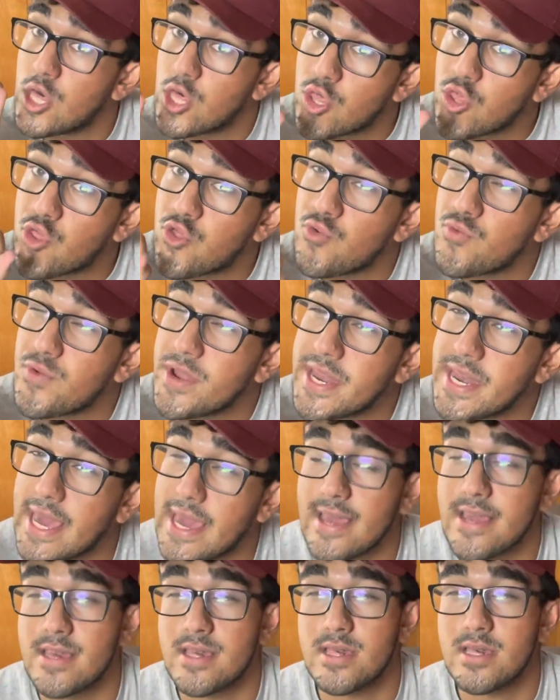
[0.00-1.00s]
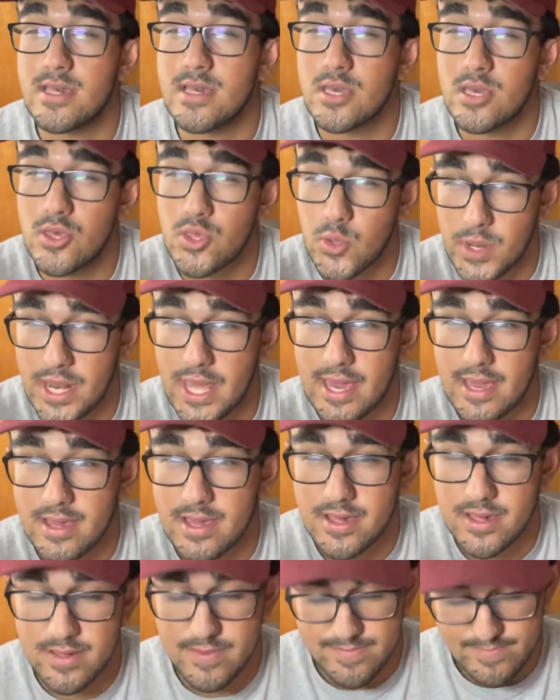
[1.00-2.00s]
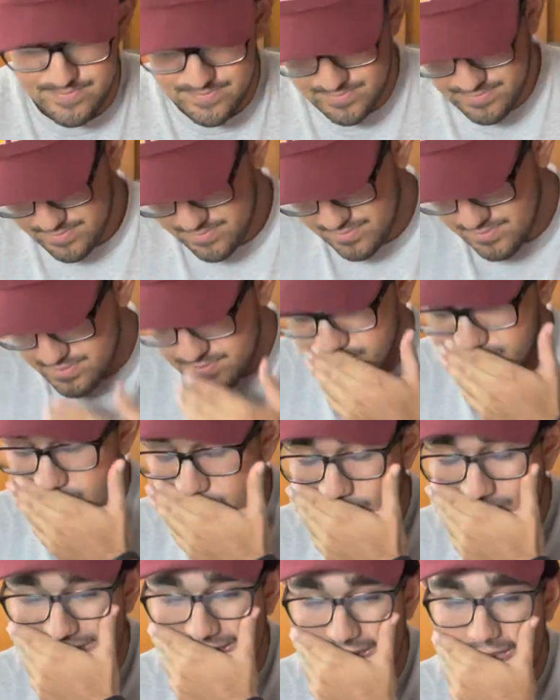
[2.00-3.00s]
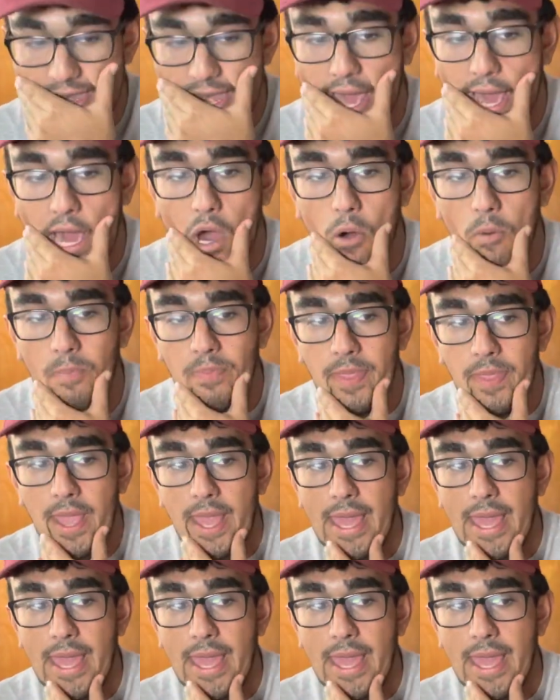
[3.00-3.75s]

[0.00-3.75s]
3 days. 3 days. Now,